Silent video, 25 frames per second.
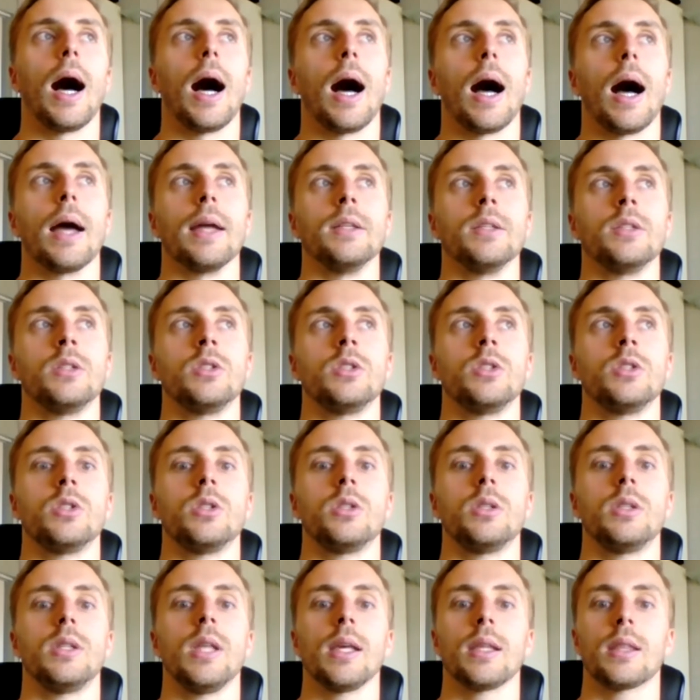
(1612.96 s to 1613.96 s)
I
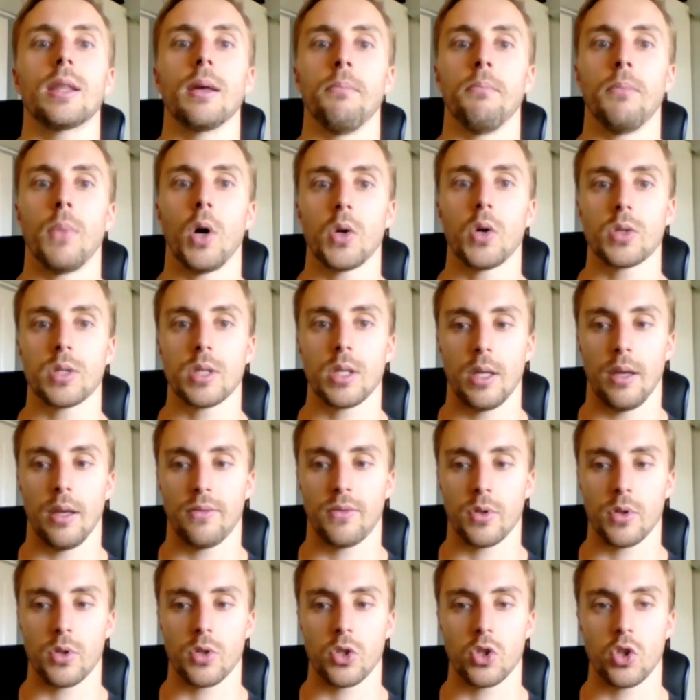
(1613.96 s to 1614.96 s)
think that most
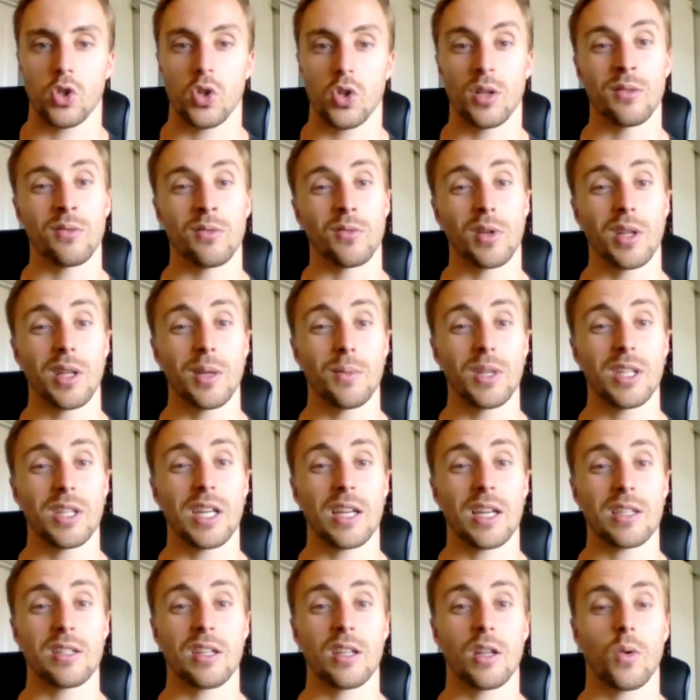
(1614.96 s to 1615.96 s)
lifters shouldn't really be
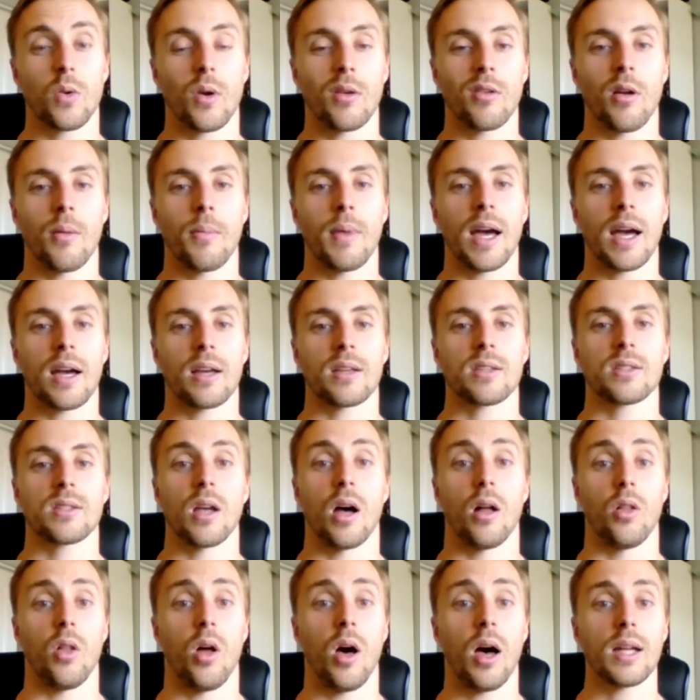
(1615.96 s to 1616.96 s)
testing their 1 rep max
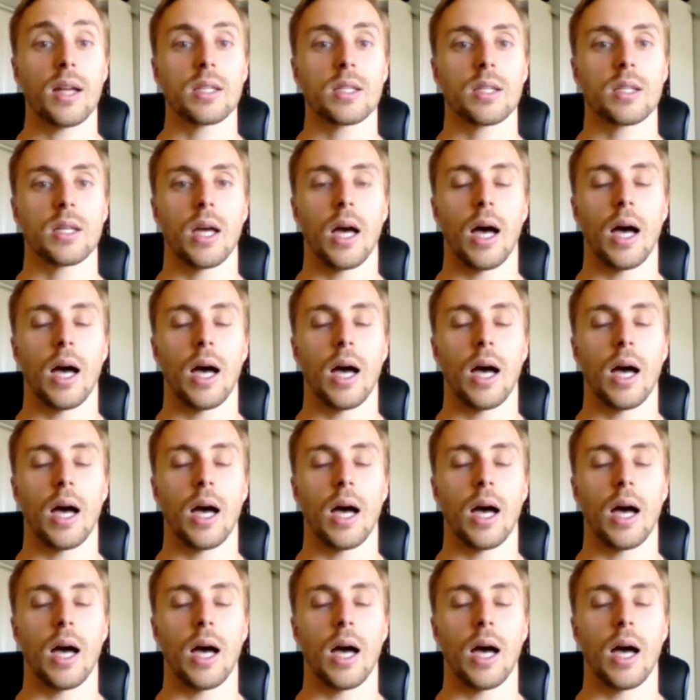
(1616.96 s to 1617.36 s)
a lot.